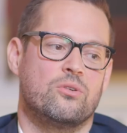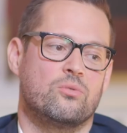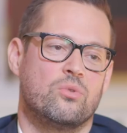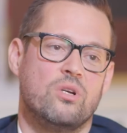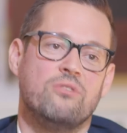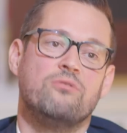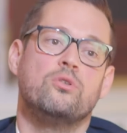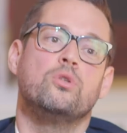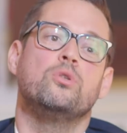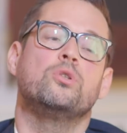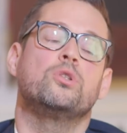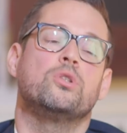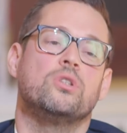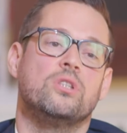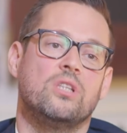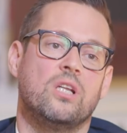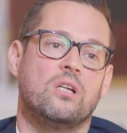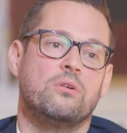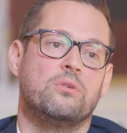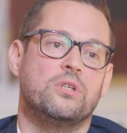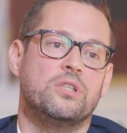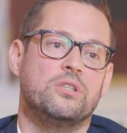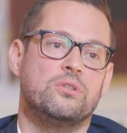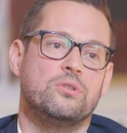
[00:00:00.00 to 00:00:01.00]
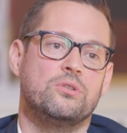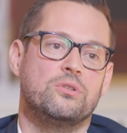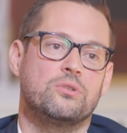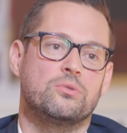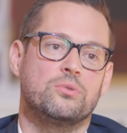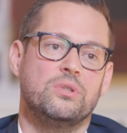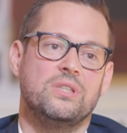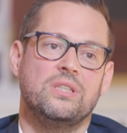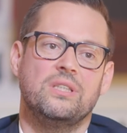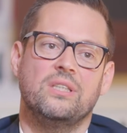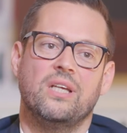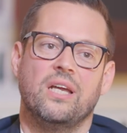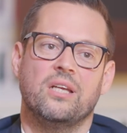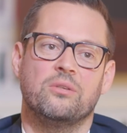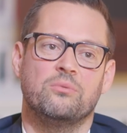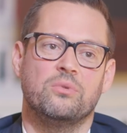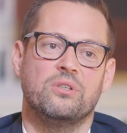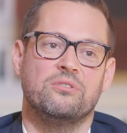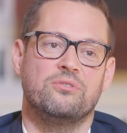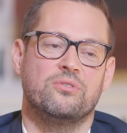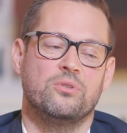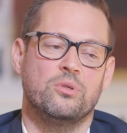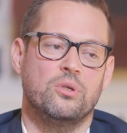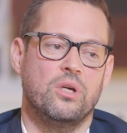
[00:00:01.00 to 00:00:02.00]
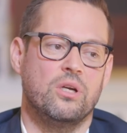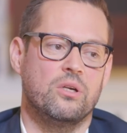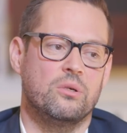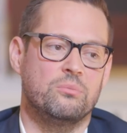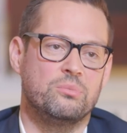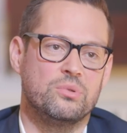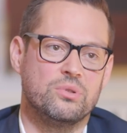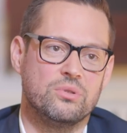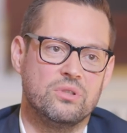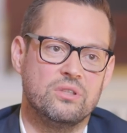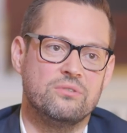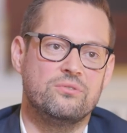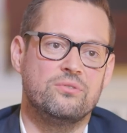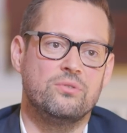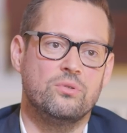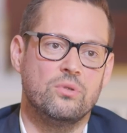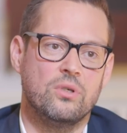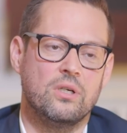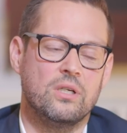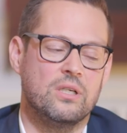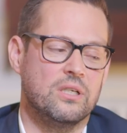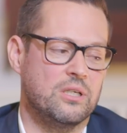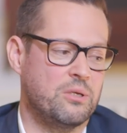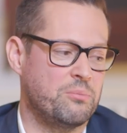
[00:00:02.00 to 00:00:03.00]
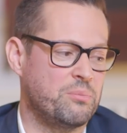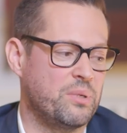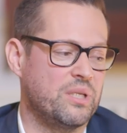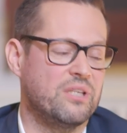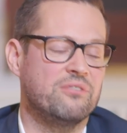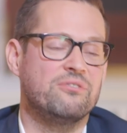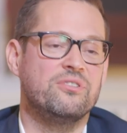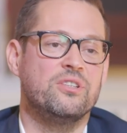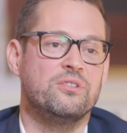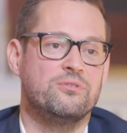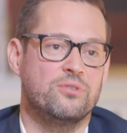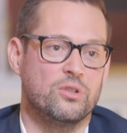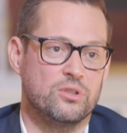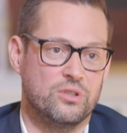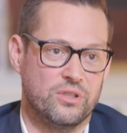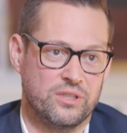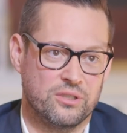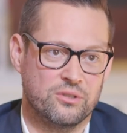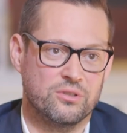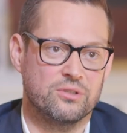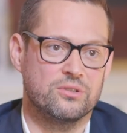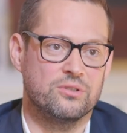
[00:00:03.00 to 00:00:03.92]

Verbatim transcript: revolution in our industry and with a, a, beautiful benefit for the end